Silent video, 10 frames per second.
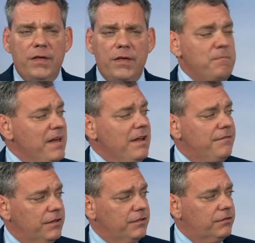are the
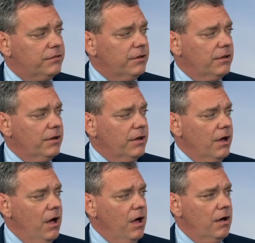benefits
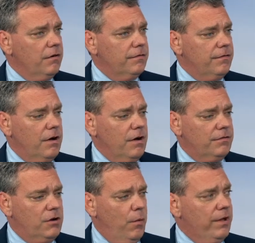
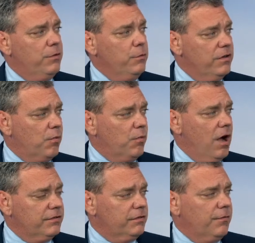of going through this
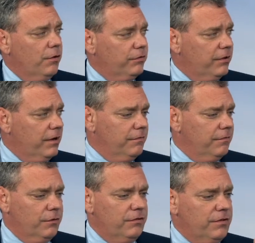process
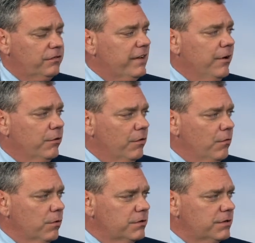versus the standard
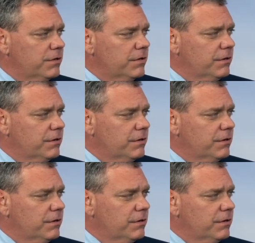divorce?